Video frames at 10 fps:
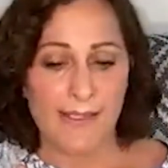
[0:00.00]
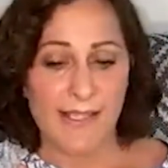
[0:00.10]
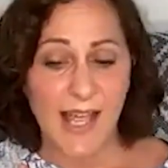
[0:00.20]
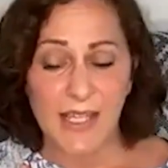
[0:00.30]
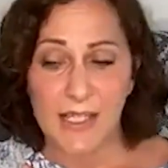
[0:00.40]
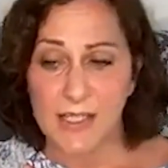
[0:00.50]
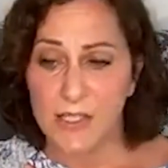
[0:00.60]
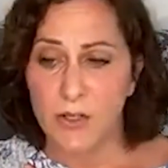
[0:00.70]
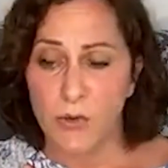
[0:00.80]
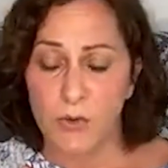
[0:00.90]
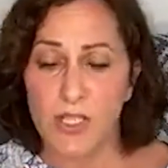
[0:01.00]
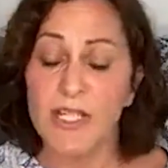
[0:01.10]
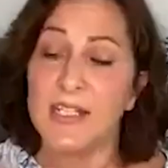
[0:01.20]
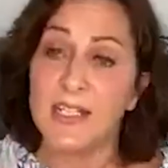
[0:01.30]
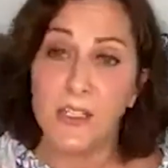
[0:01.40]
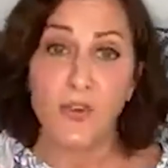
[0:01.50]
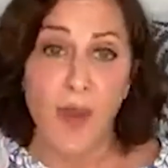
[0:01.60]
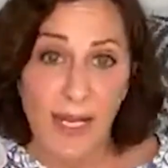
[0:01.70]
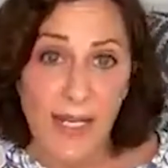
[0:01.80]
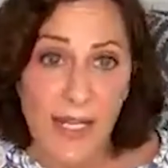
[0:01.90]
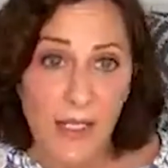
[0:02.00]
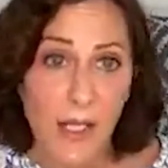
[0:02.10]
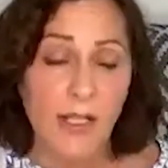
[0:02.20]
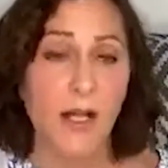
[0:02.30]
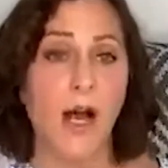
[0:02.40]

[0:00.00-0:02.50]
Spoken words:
say, you know, you need a little training,